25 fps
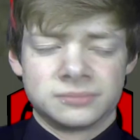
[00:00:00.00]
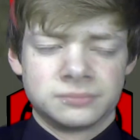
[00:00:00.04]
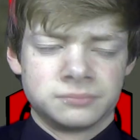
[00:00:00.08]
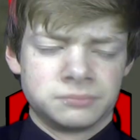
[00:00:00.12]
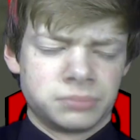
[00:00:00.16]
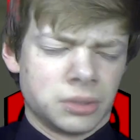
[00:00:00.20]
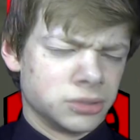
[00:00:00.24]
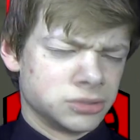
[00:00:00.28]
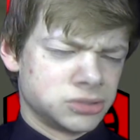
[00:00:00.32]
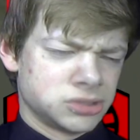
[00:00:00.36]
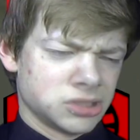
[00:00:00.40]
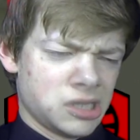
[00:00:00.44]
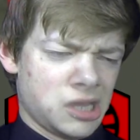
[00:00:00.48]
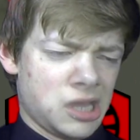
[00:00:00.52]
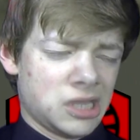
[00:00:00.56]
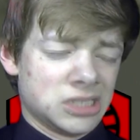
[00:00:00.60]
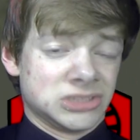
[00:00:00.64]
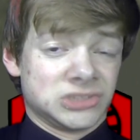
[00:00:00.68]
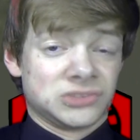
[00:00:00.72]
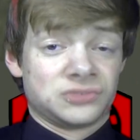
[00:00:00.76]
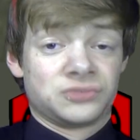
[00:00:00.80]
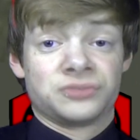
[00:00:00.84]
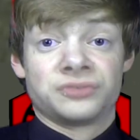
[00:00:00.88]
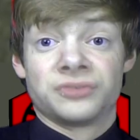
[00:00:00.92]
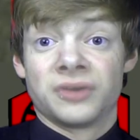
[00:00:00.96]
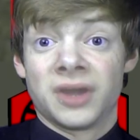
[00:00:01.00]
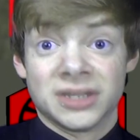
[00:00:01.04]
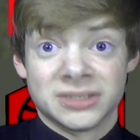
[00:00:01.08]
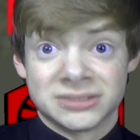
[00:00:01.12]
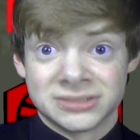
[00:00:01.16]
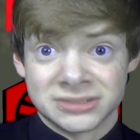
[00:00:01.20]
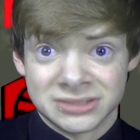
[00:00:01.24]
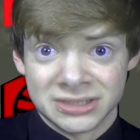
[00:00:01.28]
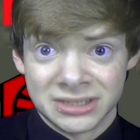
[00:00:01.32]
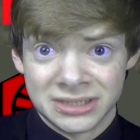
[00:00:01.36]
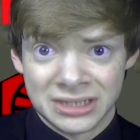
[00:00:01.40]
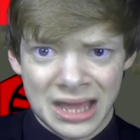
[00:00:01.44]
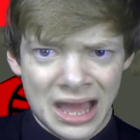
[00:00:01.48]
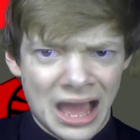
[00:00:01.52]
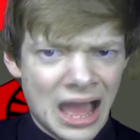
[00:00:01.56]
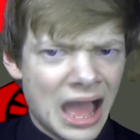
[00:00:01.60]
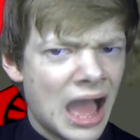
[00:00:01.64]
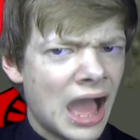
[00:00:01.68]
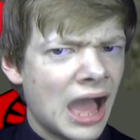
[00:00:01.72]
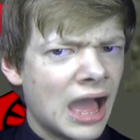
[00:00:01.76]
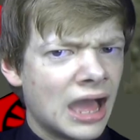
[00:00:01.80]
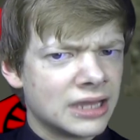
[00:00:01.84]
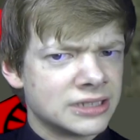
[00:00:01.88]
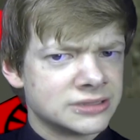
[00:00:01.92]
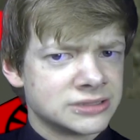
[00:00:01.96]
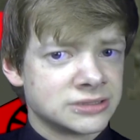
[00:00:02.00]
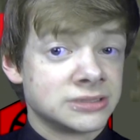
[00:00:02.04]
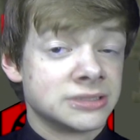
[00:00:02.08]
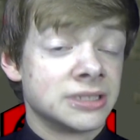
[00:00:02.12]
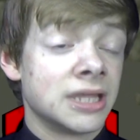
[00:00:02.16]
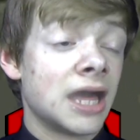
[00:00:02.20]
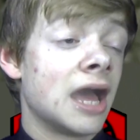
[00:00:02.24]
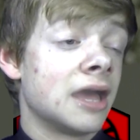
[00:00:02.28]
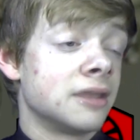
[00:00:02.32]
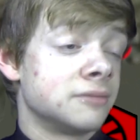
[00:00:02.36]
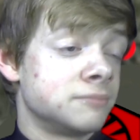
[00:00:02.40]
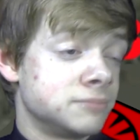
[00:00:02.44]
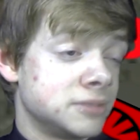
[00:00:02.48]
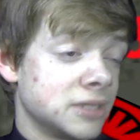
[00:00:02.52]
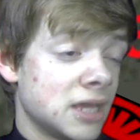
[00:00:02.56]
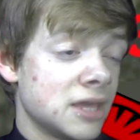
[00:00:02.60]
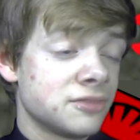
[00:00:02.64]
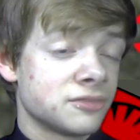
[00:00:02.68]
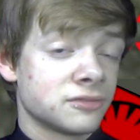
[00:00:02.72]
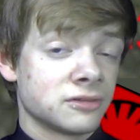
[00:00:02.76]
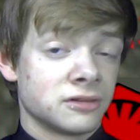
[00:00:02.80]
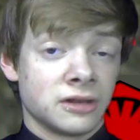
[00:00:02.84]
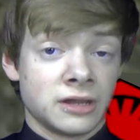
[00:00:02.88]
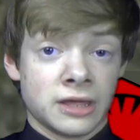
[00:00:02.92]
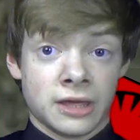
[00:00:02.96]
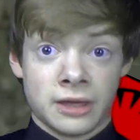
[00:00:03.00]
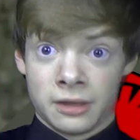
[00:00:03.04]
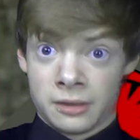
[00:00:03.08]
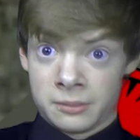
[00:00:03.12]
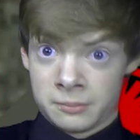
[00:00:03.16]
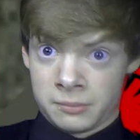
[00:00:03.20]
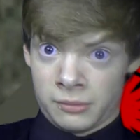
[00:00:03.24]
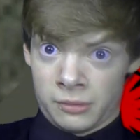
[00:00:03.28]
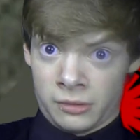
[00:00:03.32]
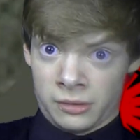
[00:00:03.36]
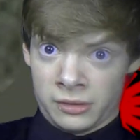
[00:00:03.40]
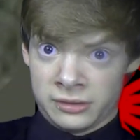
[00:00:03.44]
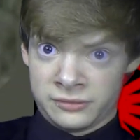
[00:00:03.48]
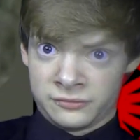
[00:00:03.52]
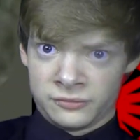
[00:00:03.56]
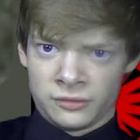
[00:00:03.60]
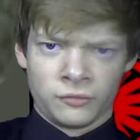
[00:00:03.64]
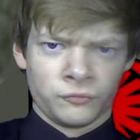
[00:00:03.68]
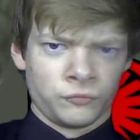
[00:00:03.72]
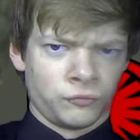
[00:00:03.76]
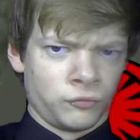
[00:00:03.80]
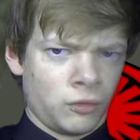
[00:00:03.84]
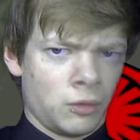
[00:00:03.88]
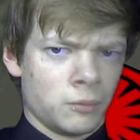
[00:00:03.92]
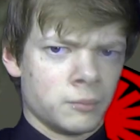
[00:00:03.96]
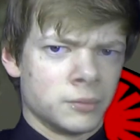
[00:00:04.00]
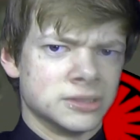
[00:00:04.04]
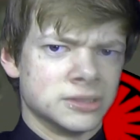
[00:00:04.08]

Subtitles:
But as frightening as that death glare, mine former